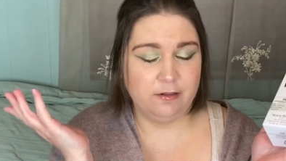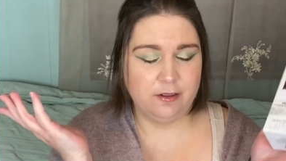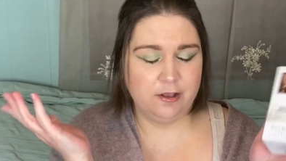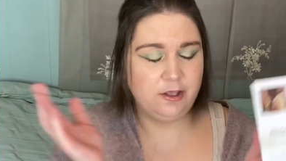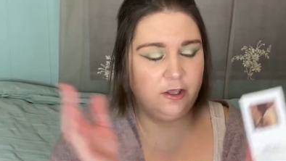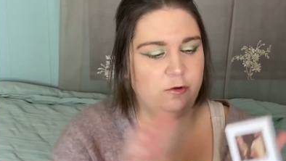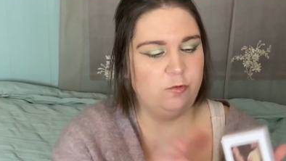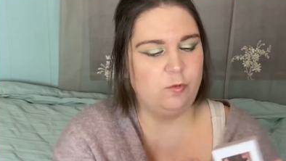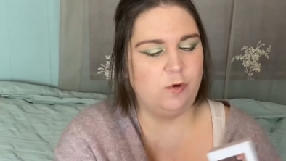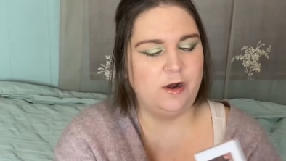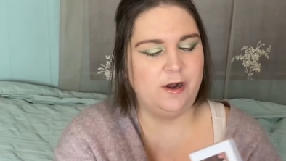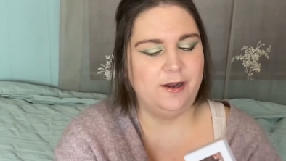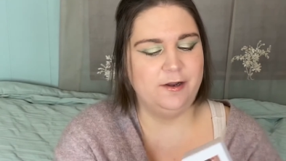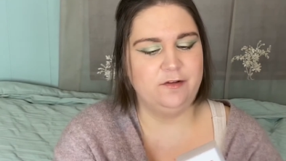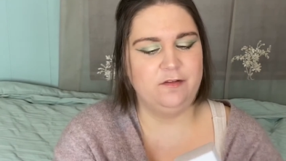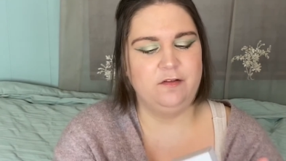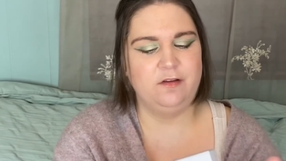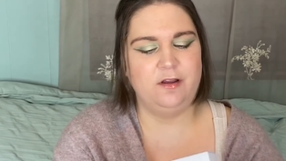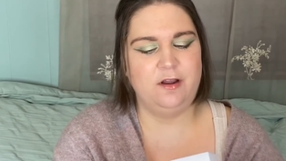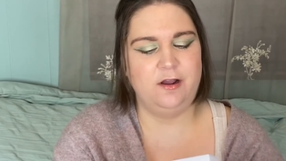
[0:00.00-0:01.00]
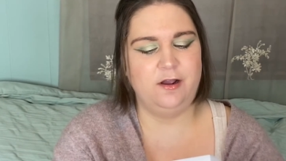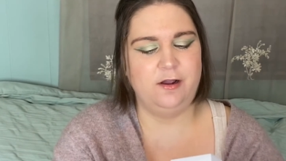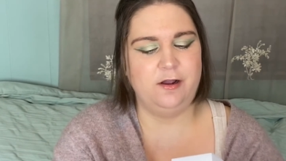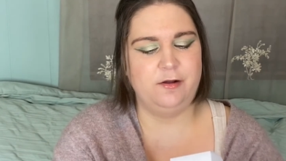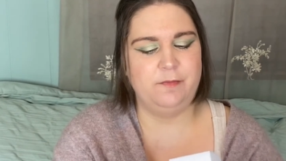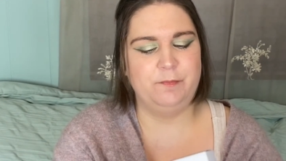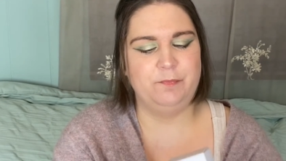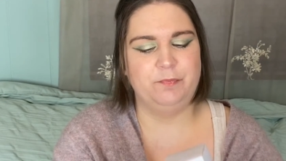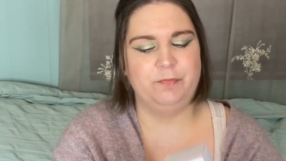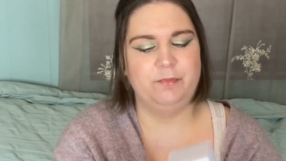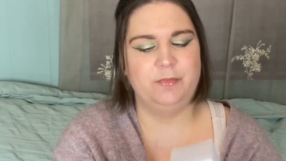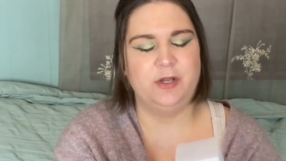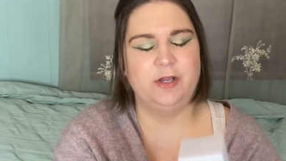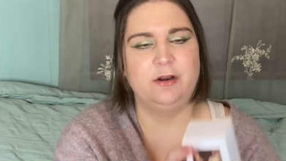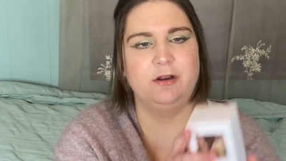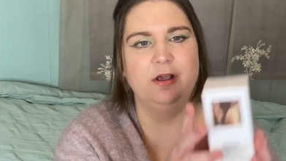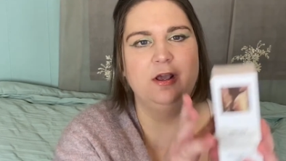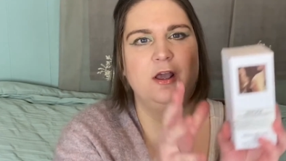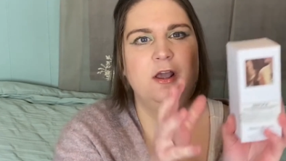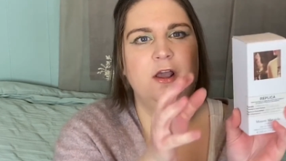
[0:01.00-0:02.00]
you want, um, but
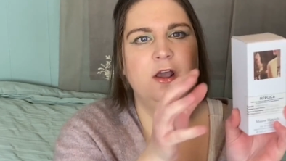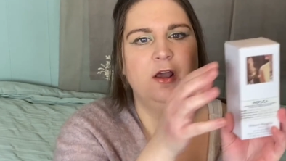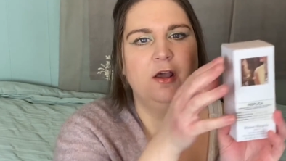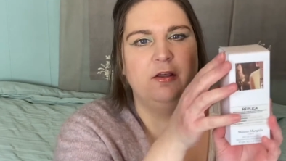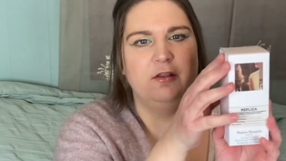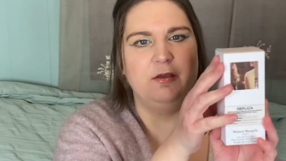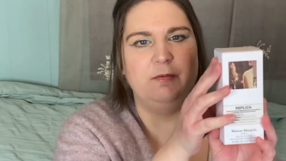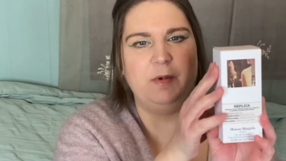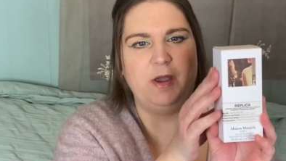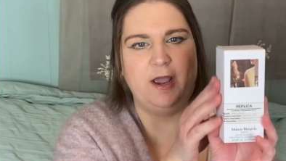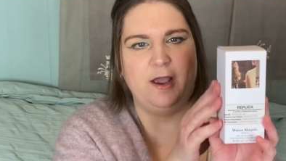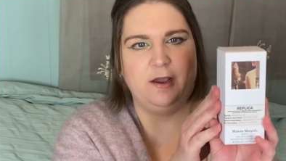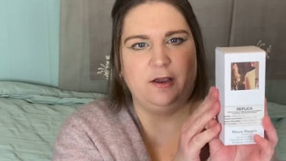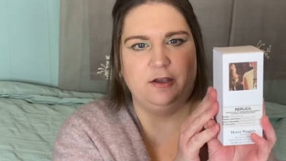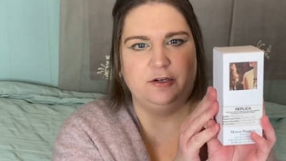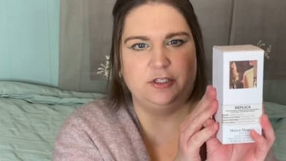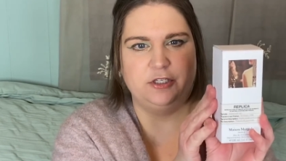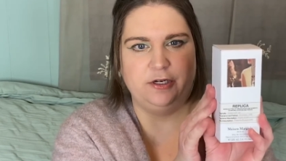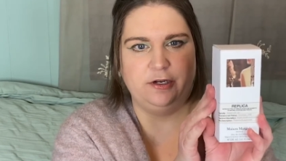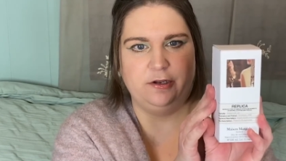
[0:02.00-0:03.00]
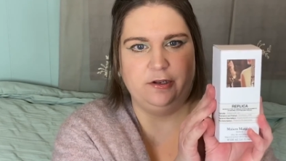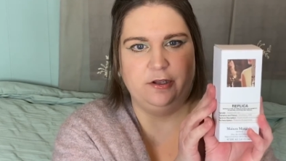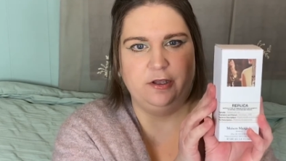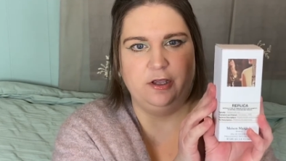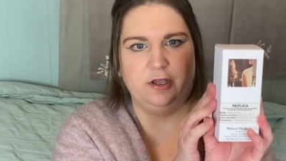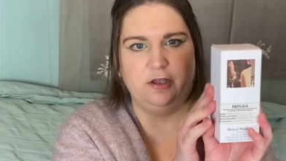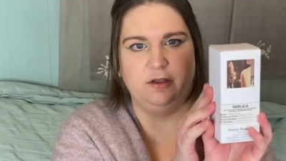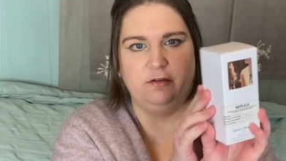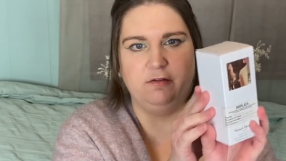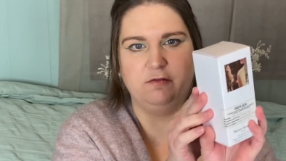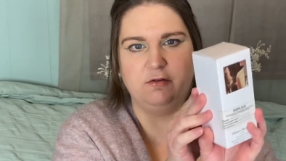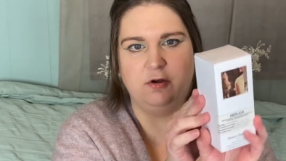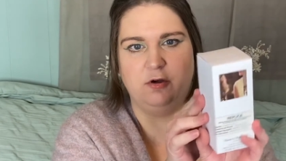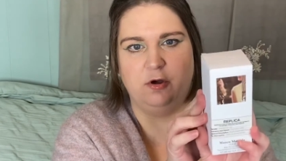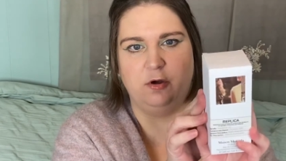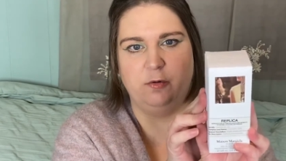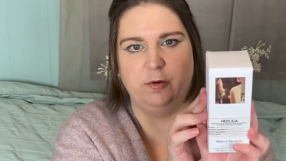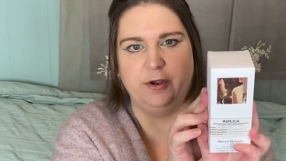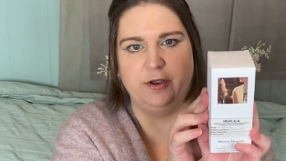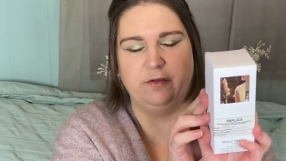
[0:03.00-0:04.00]
the packaging is
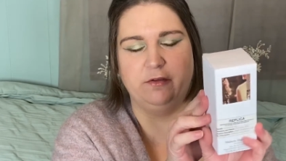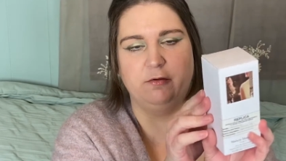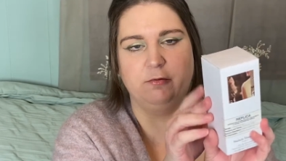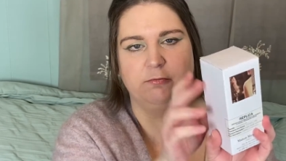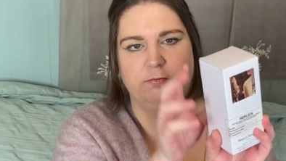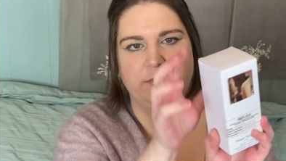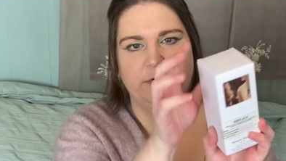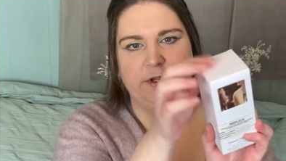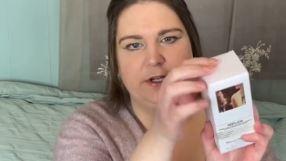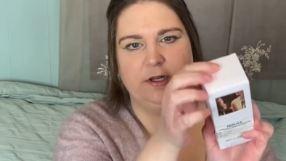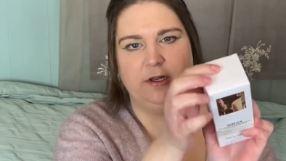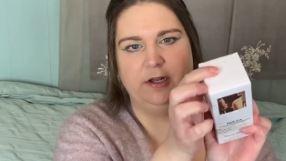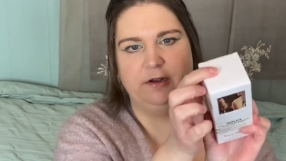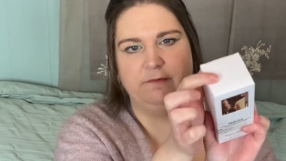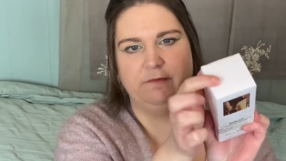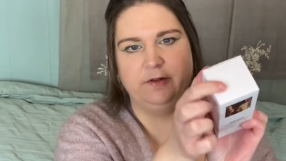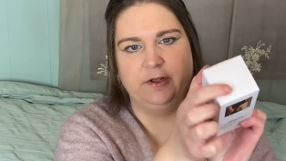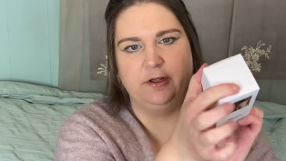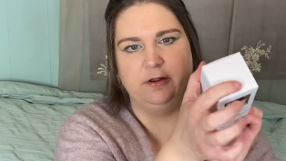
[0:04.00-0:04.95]
always really lovely.